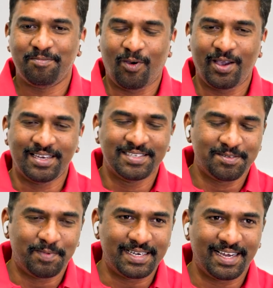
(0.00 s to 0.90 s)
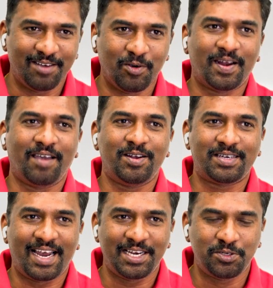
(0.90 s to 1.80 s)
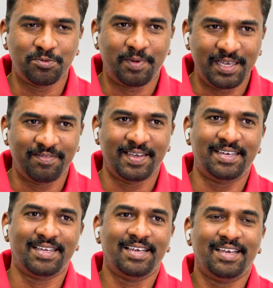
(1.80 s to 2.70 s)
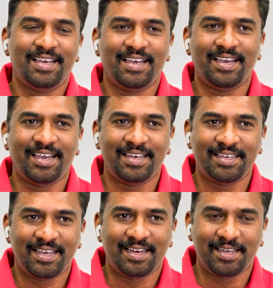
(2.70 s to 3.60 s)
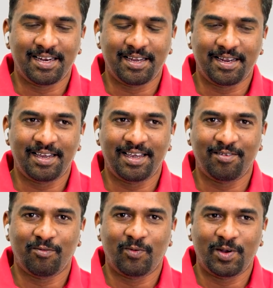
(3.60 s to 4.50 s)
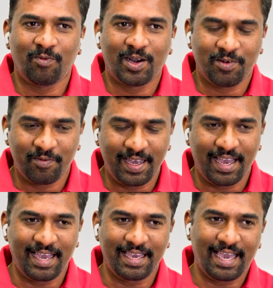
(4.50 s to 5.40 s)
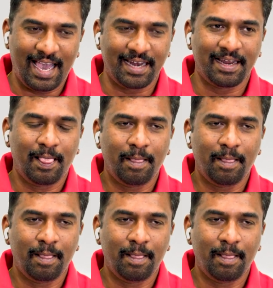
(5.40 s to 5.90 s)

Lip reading: points, but however, I will try to brief it in whatever way I can.